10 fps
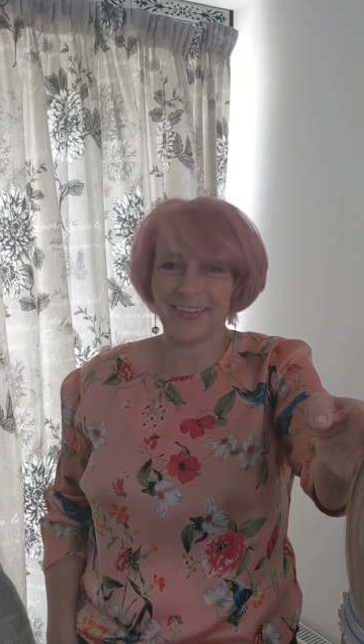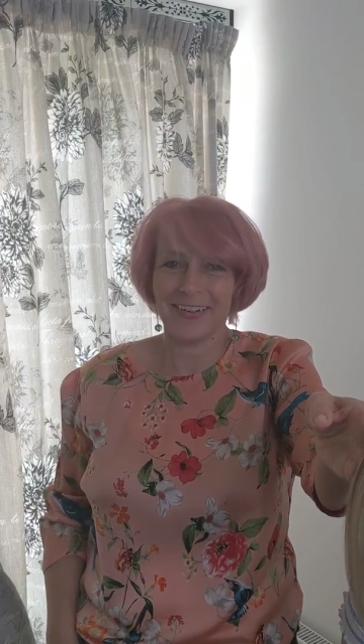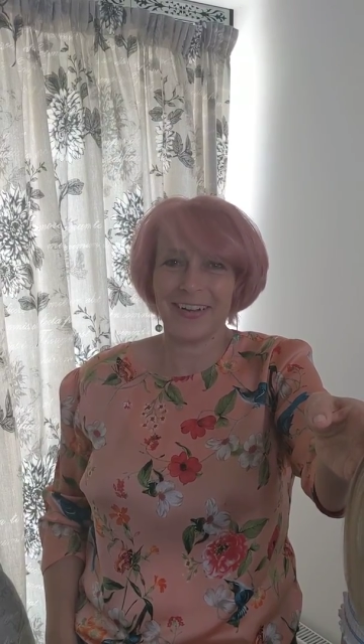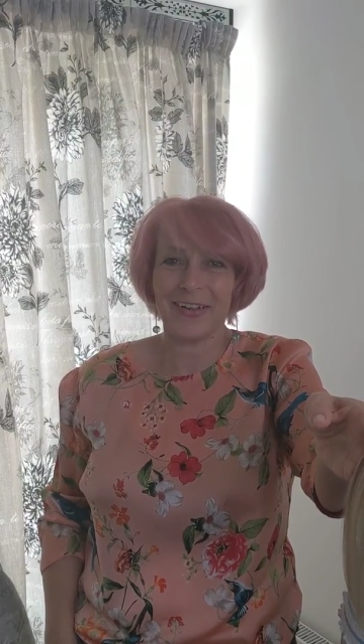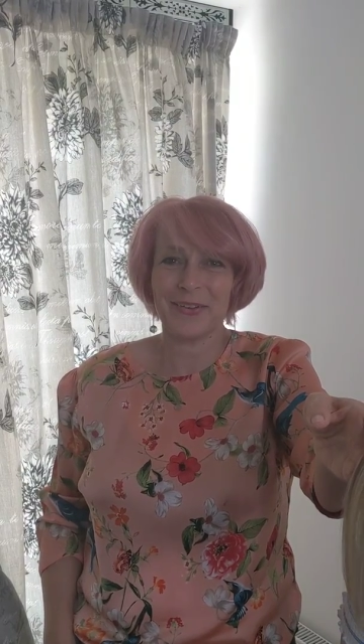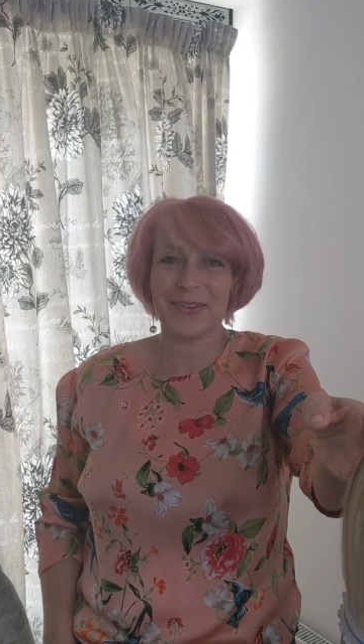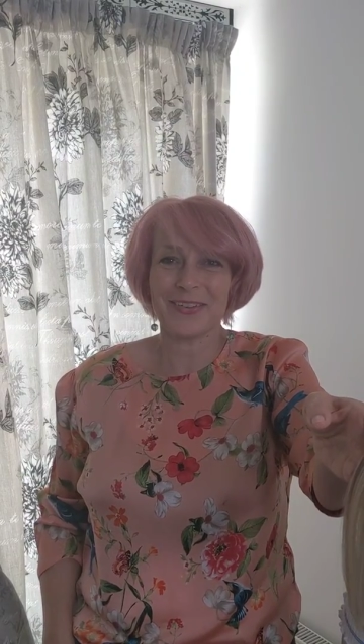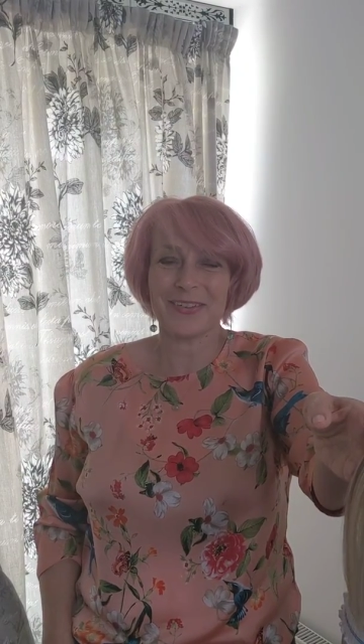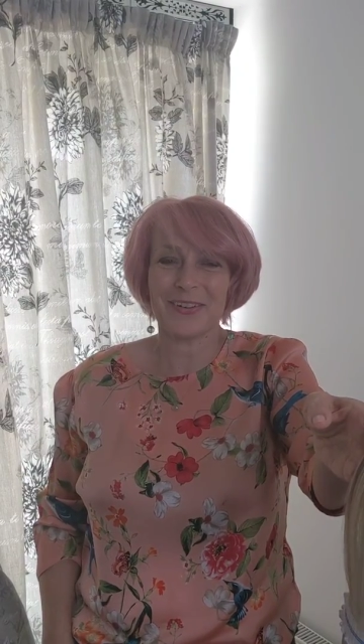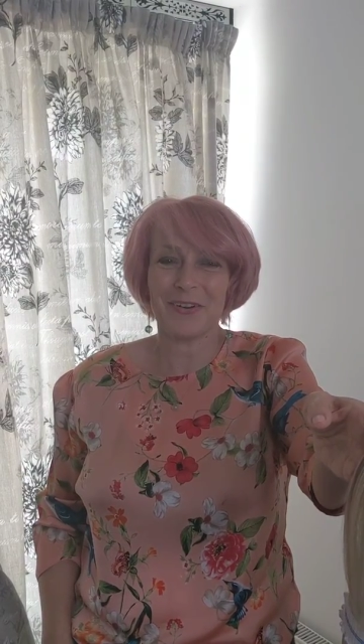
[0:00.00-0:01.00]
Hello,
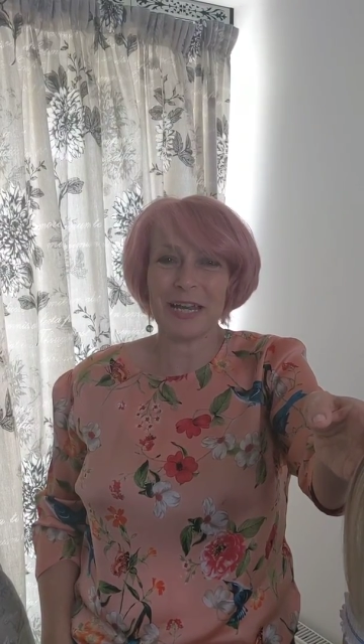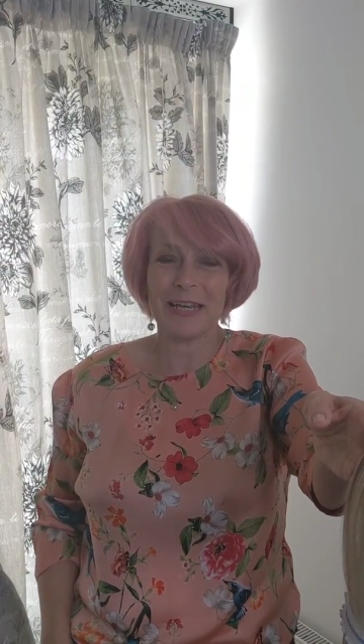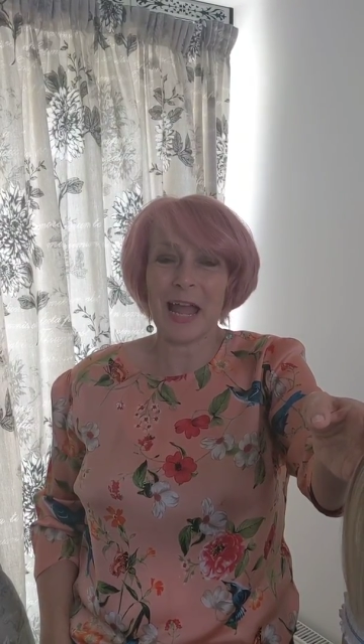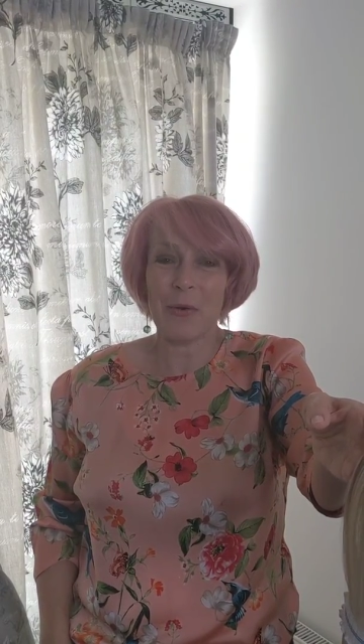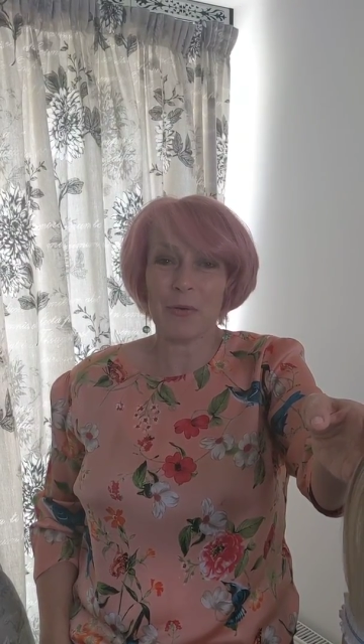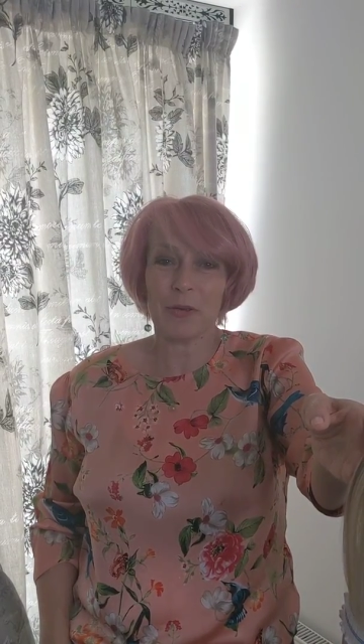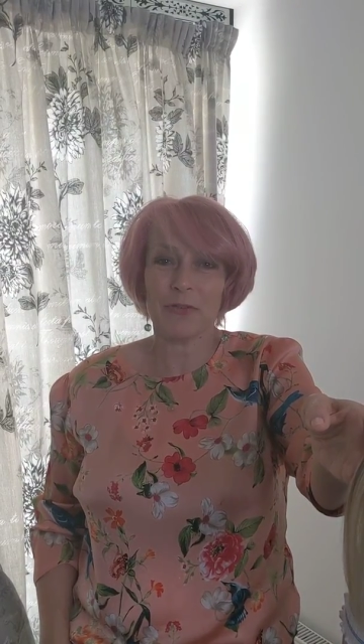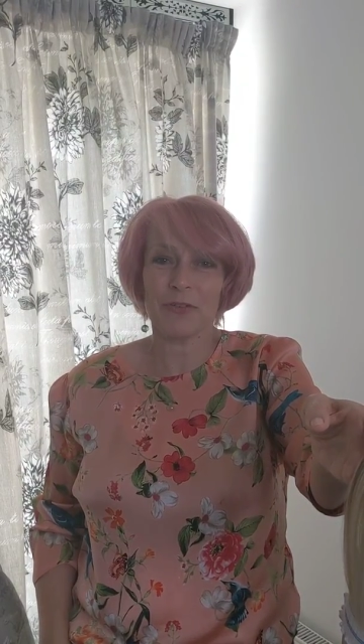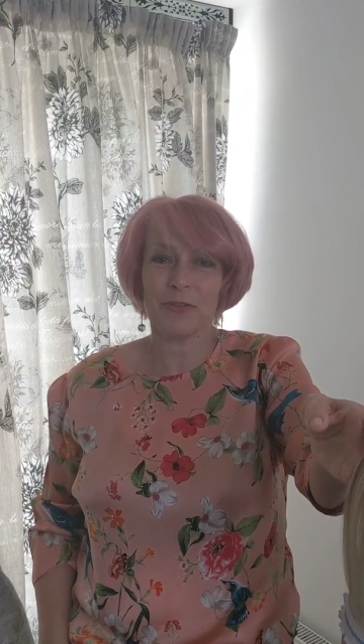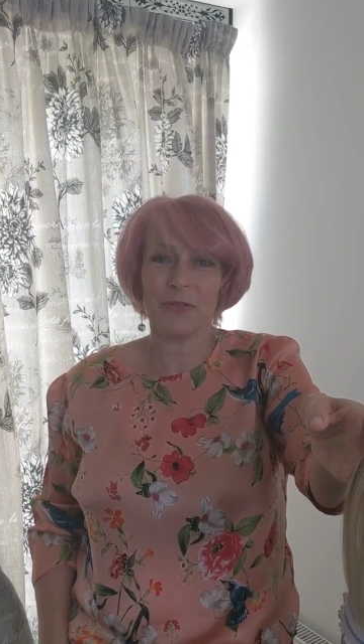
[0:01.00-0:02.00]
so right now I'm
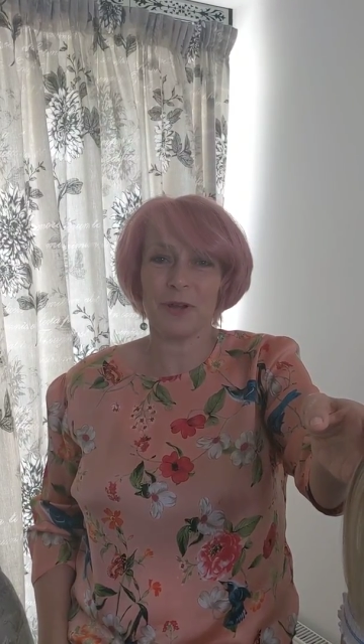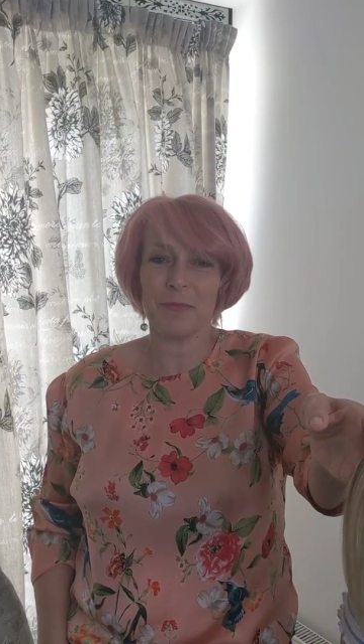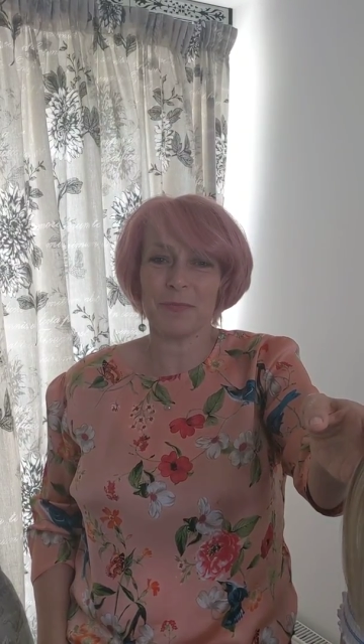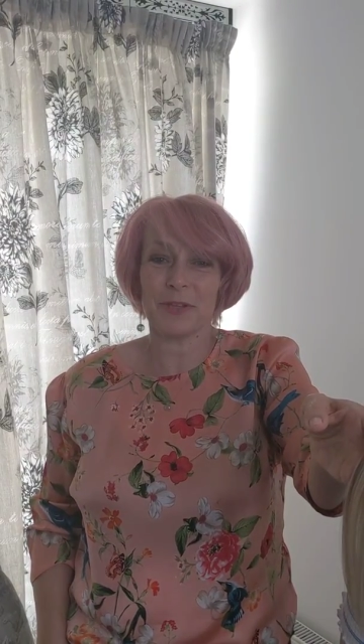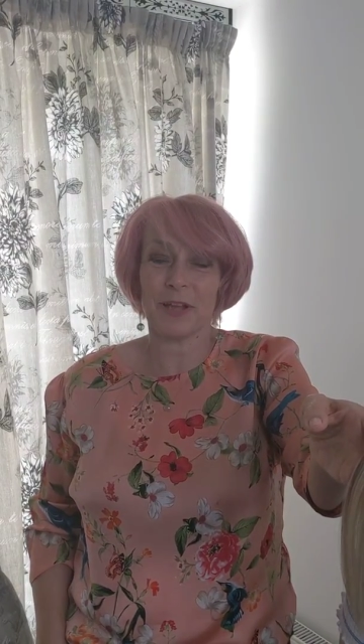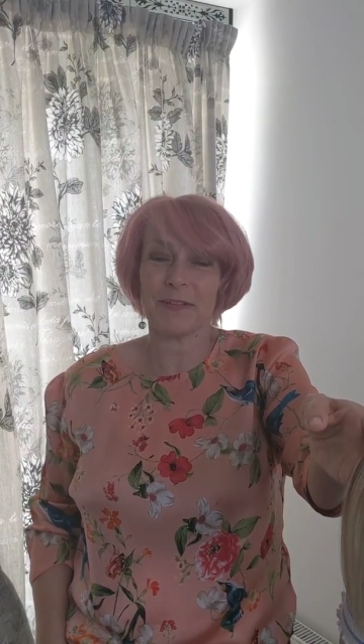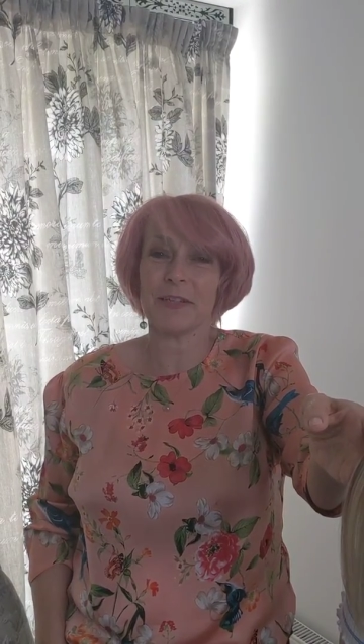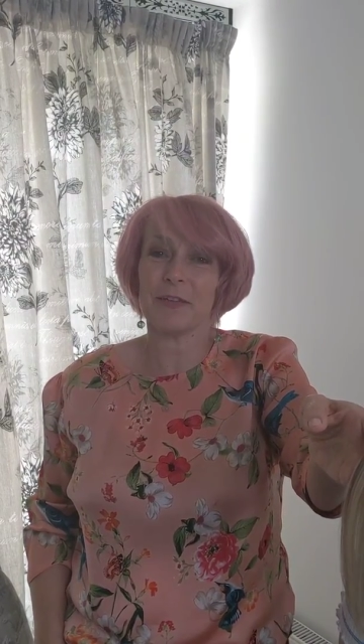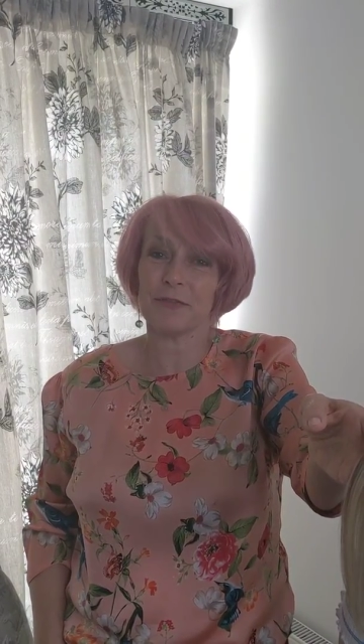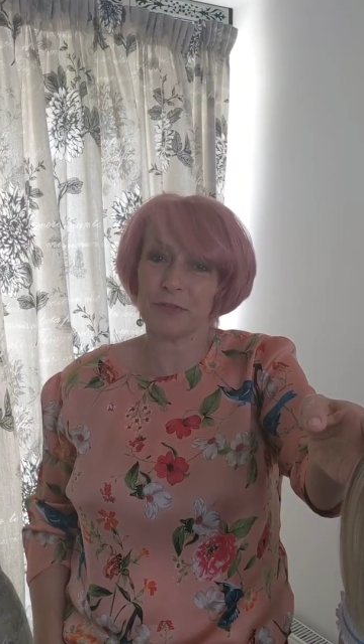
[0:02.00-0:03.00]
going to do
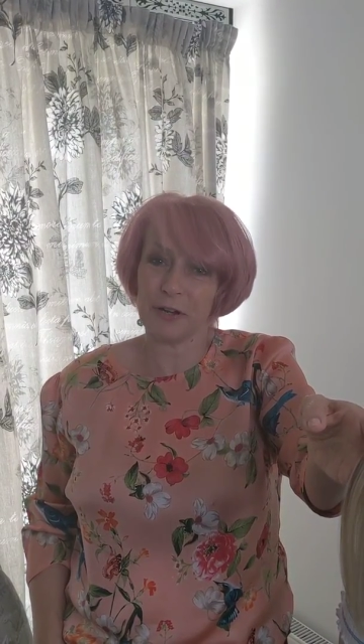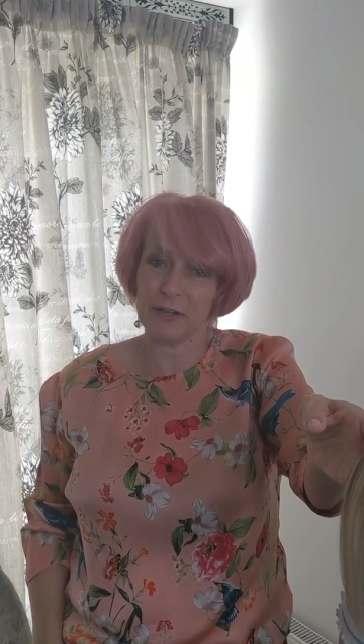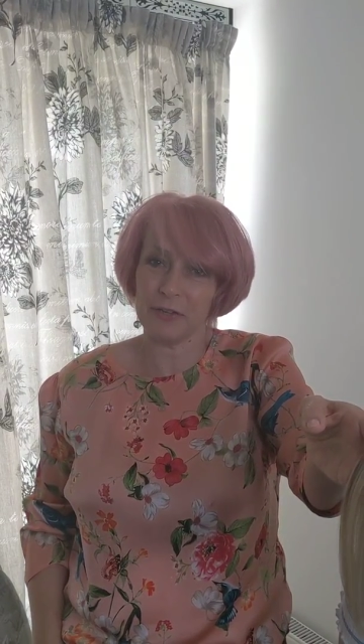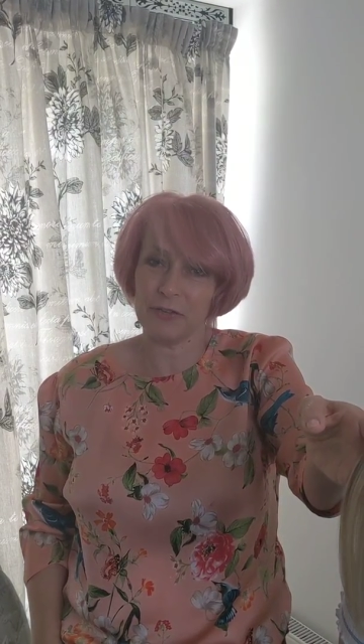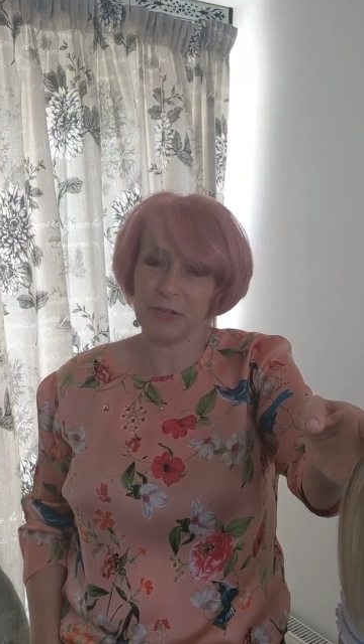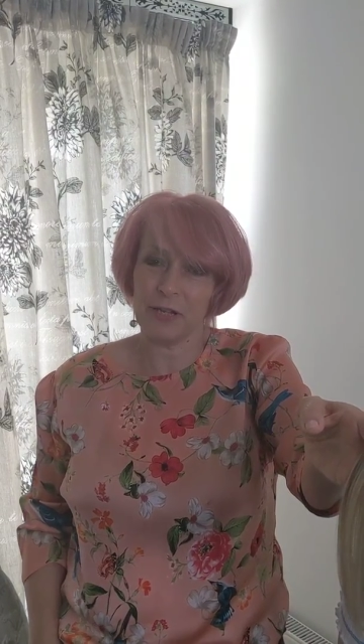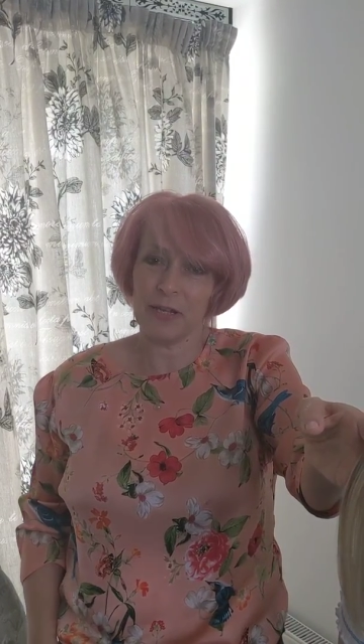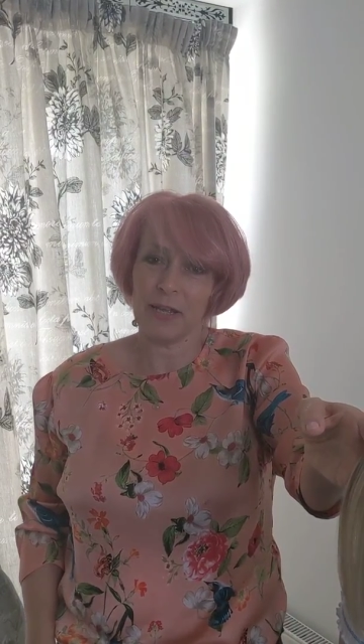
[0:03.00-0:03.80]
cutting a fringe,